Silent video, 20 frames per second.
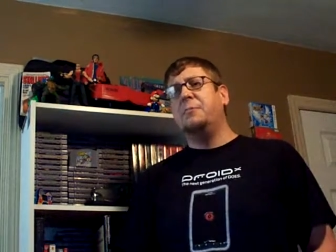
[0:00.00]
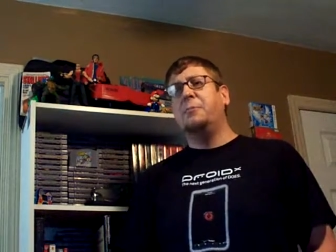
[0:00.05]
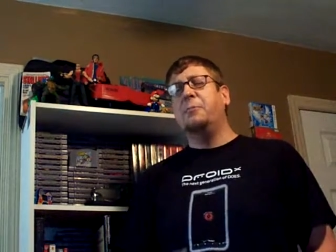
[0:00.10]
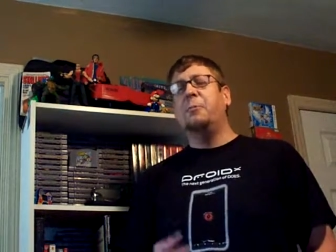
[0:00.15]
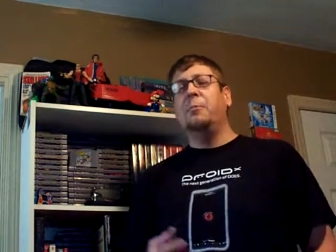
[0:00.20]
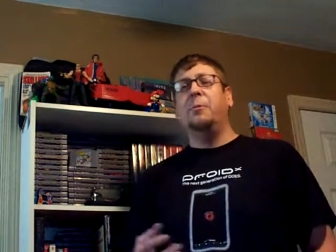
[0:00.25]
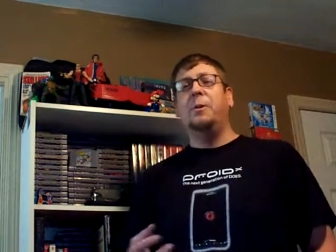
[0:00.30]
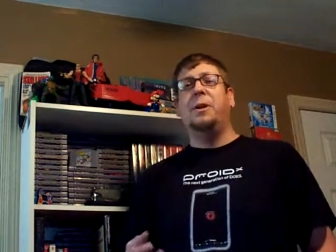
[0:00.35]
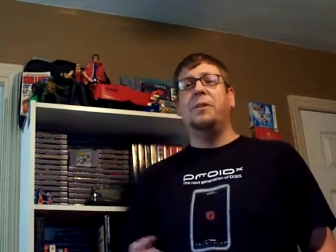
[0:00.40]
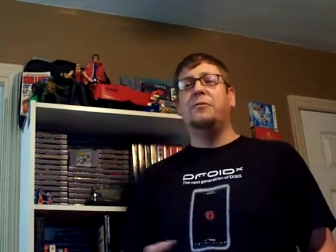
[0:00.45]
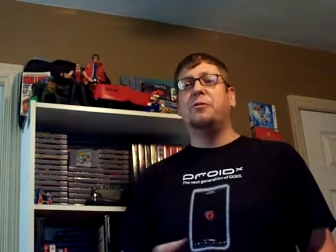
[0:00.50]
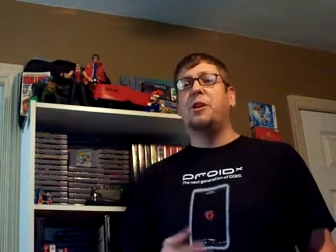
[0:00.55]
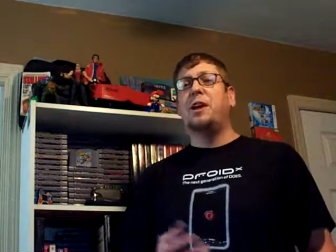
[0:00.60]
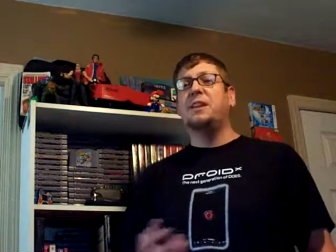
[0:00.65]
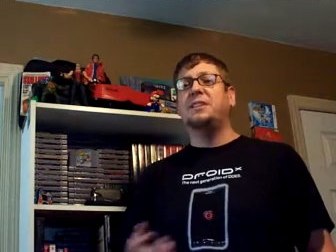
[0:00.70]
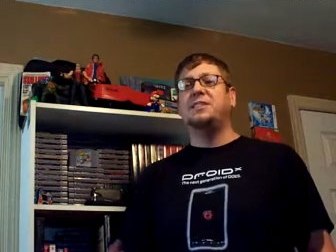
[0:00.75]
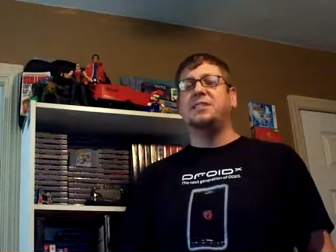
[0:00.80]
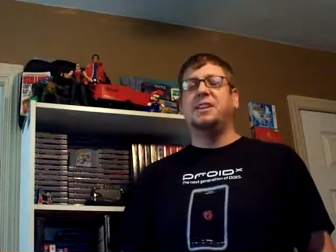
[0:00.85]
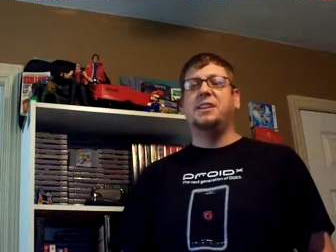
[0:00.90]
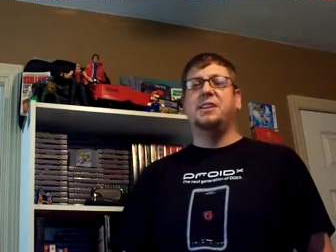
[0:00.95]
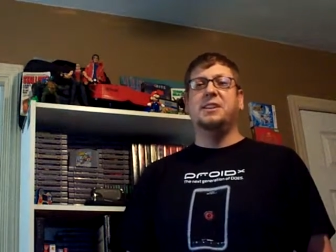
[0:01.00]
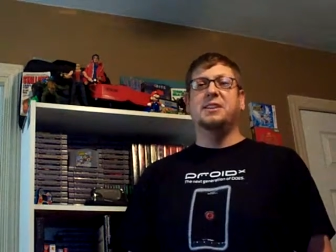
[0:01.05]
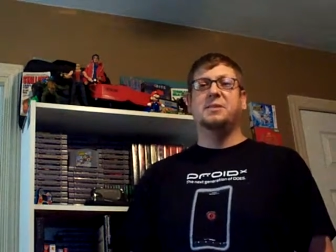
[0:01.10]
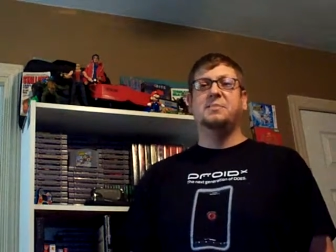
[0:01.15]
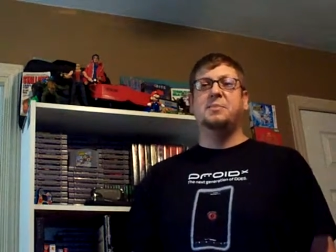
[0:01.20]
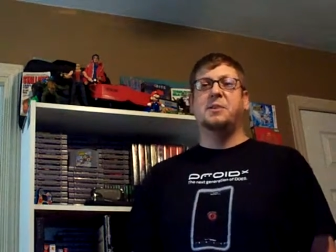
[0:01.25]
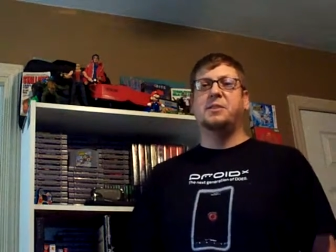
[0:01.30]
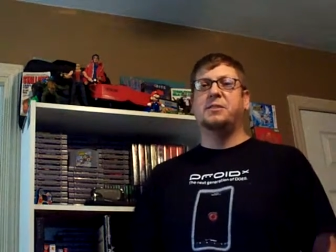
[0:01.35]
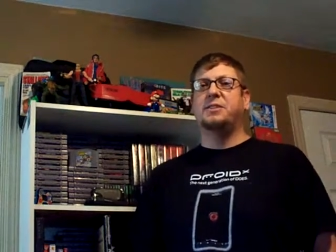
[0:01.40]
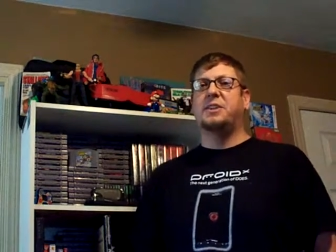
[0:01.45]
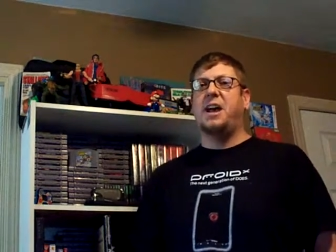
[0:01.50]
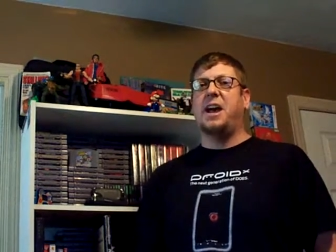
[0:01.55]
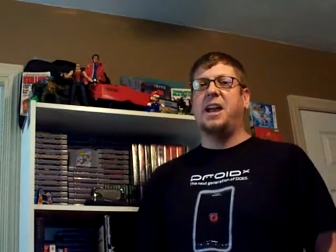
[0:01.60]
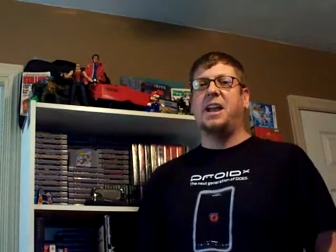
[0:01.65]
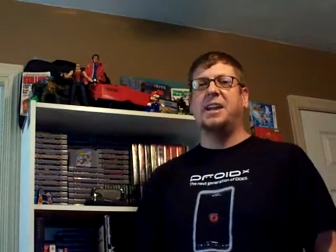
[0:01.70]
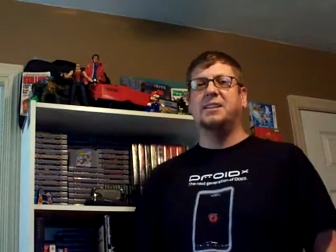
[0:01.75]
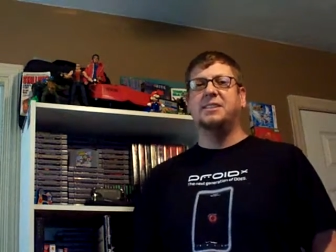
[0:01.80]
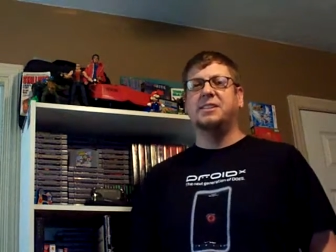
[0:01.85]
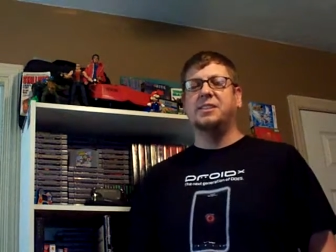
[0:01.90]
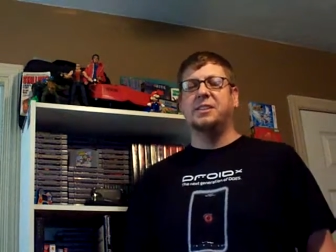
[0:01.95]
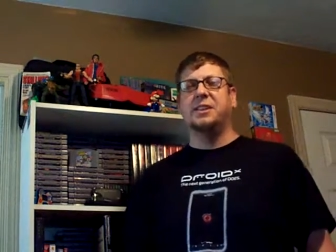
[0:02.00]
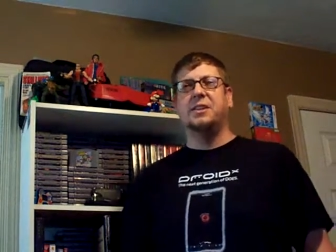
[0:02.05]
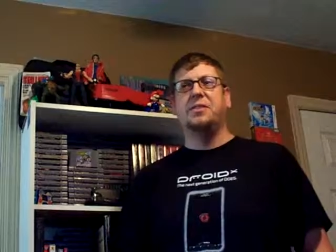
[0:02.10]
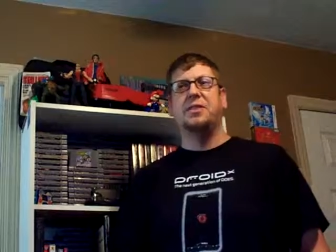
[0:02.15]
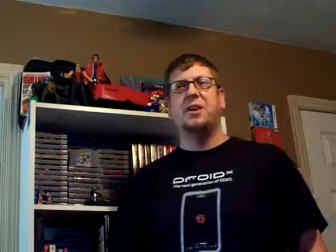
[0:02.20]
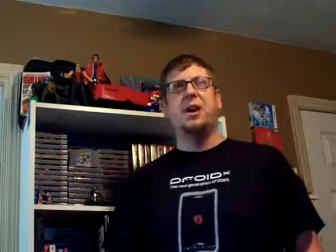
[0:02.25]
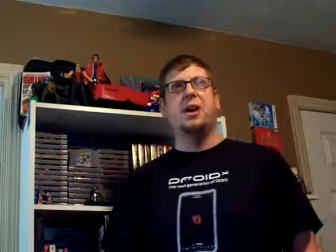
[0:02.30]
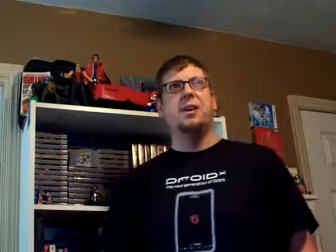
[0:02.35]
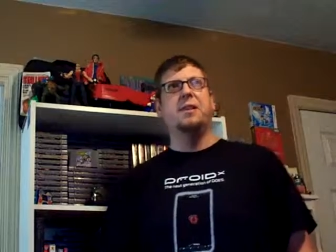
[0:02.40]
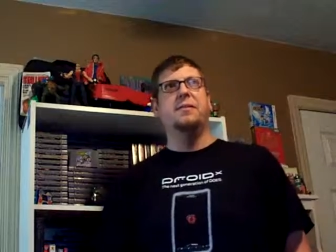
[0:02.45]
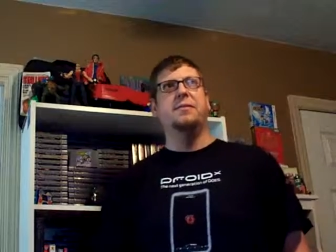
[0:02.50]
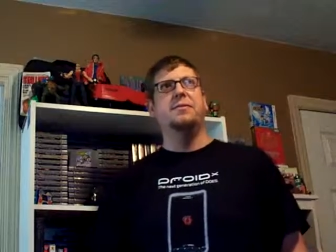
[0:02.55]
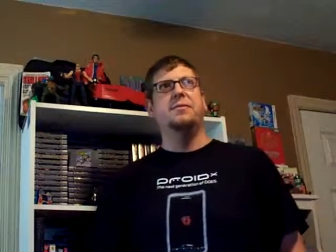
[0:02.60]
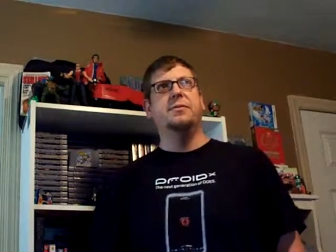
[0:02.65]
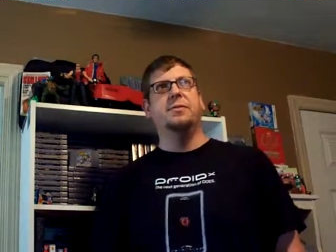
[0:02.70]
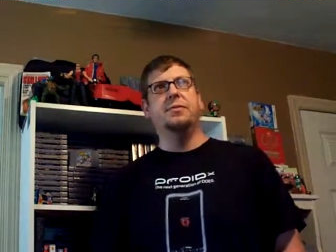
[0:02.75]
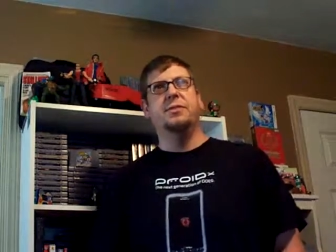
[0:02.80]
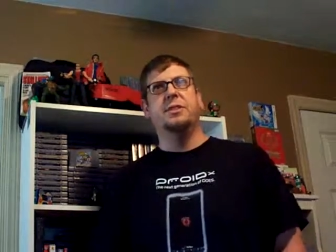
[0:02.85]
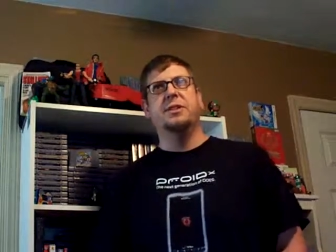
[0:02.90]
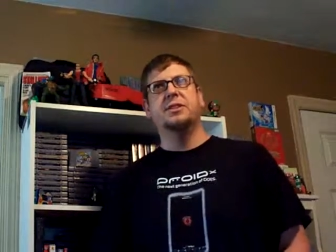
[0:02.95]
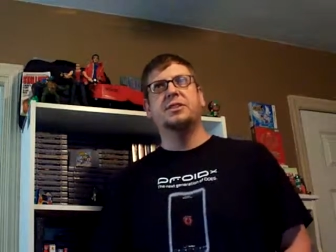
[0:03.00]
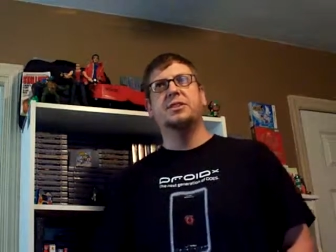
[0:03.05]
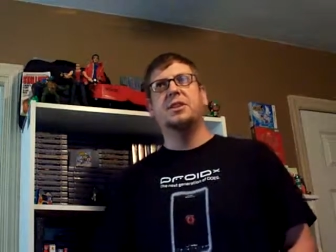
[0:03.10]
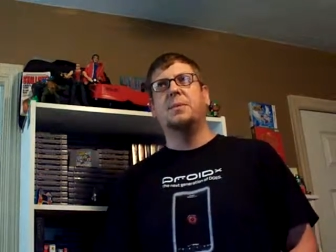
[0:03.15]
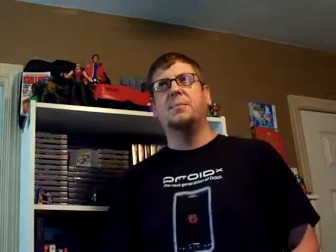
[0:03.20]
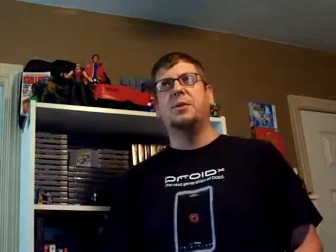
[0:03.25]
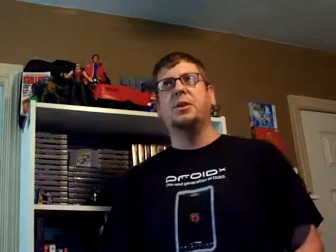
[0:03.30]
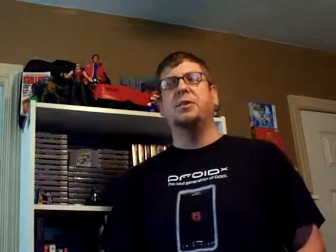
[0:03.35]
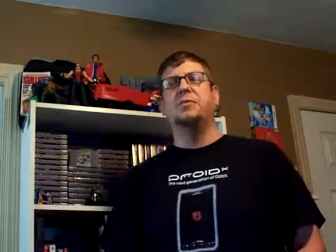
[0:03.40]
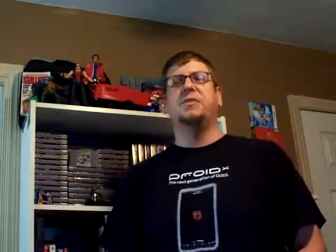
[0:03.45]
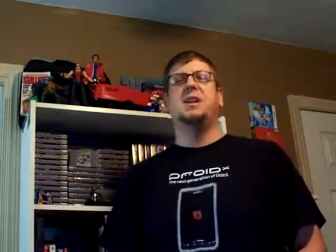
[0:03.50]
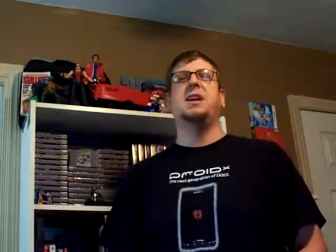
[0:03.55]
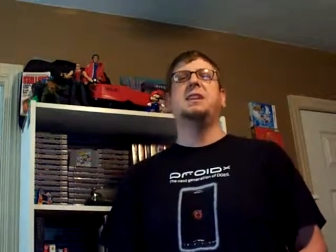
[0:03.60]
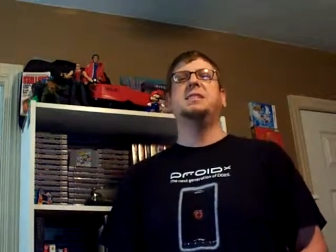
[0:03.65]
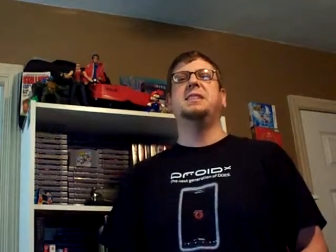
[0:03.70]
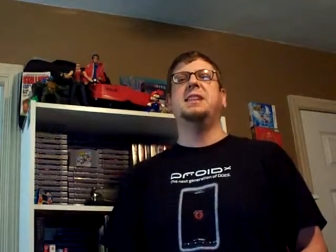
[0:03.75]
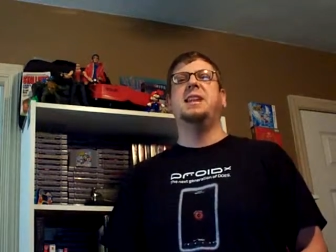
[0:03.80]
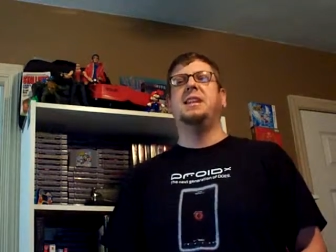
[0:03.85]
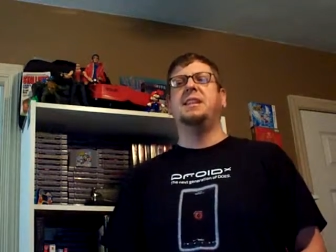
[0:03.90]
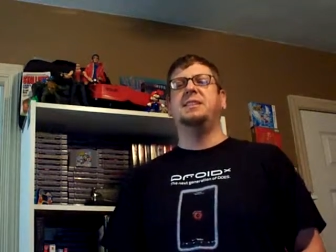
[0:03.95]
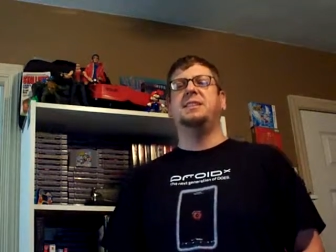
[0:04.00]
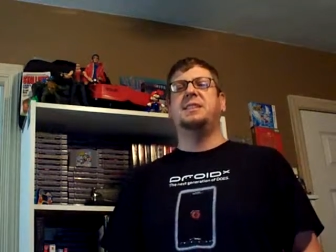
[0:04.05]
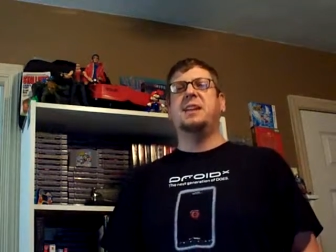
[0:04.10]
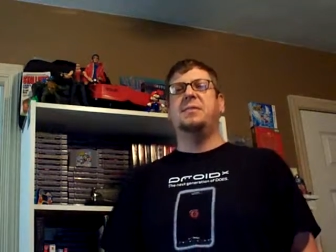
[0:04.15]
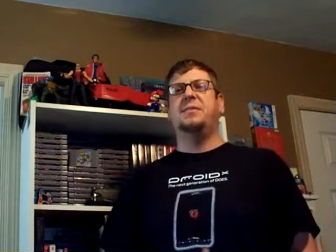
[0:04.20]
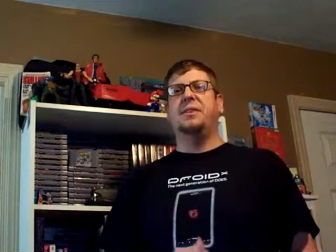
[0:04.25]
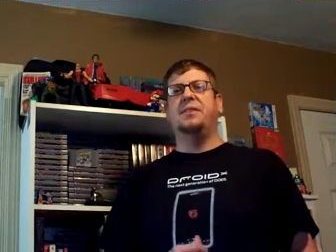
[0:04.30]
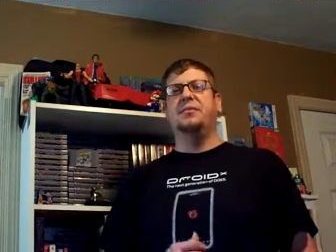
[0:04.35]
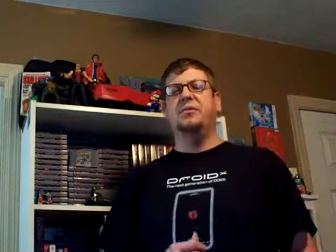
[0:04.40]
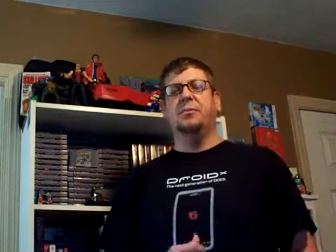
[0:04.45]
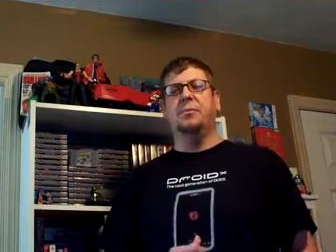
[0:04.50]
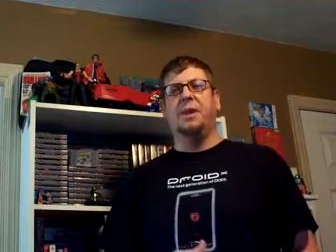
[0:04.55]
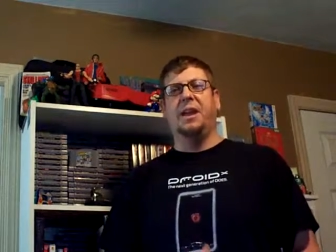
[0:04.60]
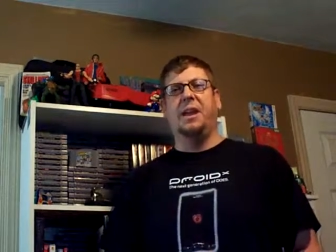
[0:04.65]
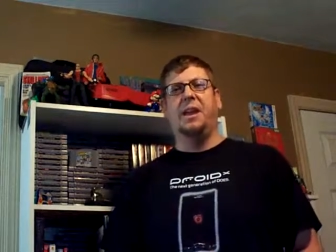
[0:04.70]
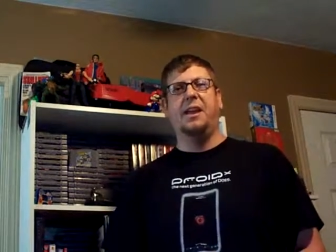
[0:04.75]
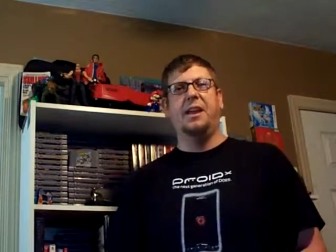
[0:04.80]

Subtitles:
whenever I seen this post, I instantly thought of the summer of 1987 for me.